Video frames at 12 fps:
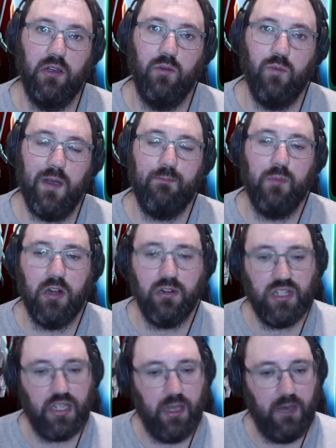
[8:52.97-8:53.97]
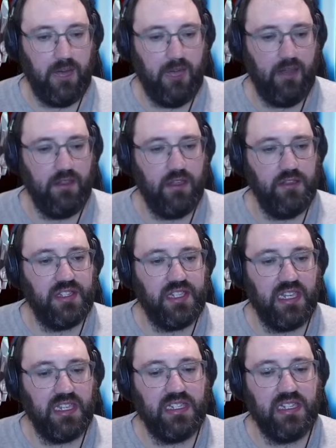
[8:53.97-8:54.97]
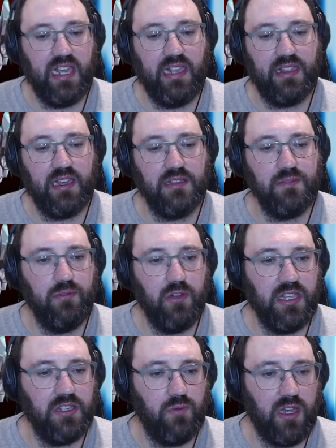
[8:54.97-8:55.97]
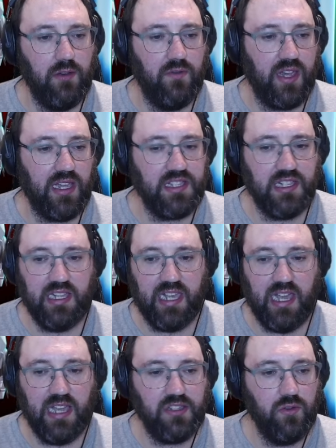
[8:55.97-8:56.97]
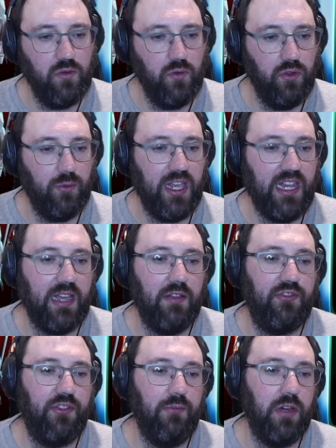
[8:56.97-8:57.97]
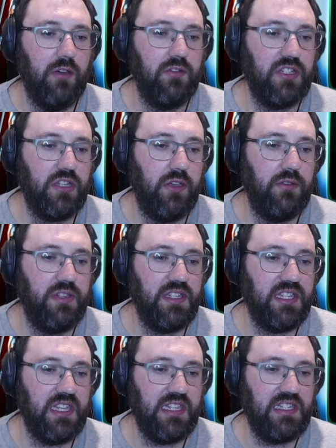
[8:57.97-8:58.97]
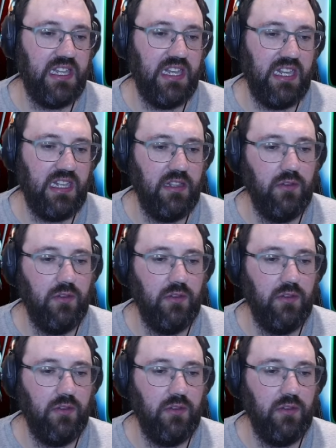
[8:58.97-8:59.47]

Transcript: web milestone. And those 68,000 points, well, that is going to get us all the way down to milestone 16,